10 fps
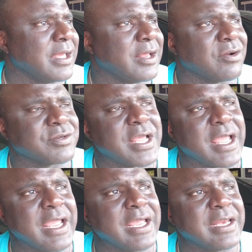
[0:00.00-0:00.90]

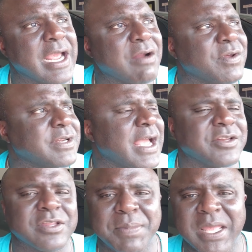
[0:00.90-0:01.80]
entertain every day
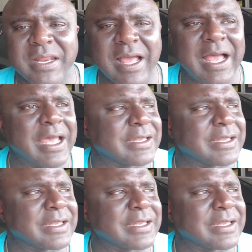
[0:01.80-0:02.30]
just being high.